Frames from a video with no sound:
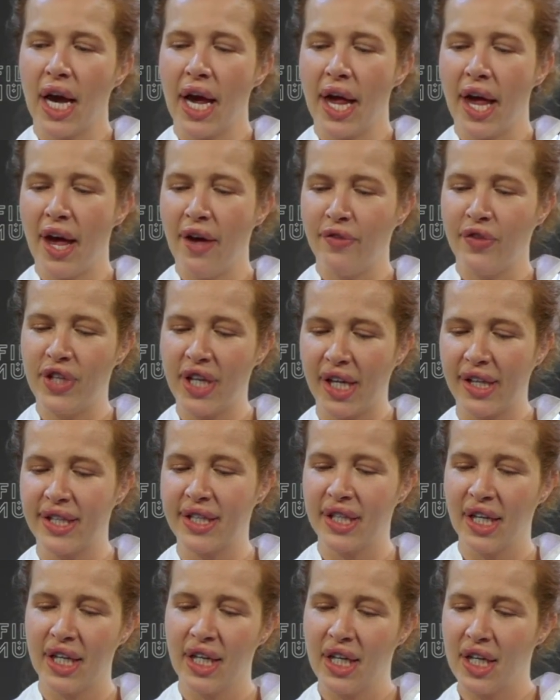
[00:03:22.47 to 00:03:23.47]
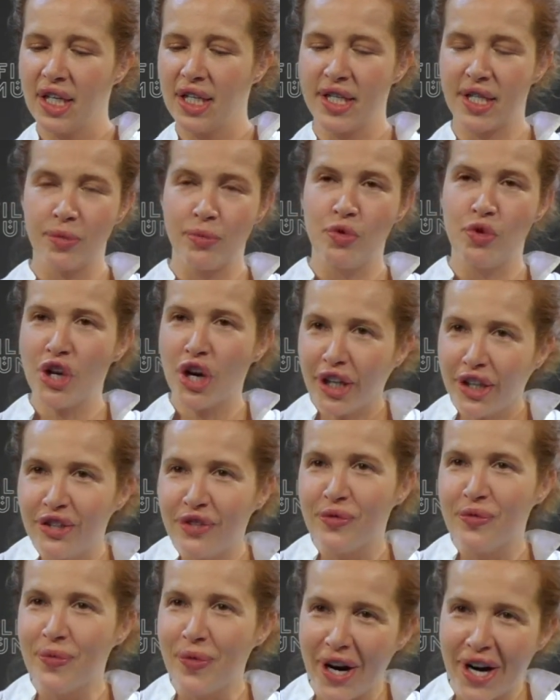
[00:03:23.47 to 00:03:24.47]
I have that
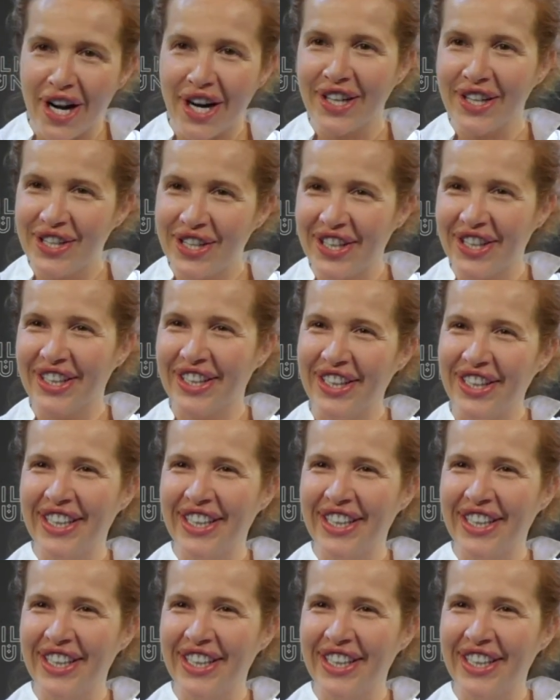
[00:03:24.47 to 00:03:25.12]
subjective part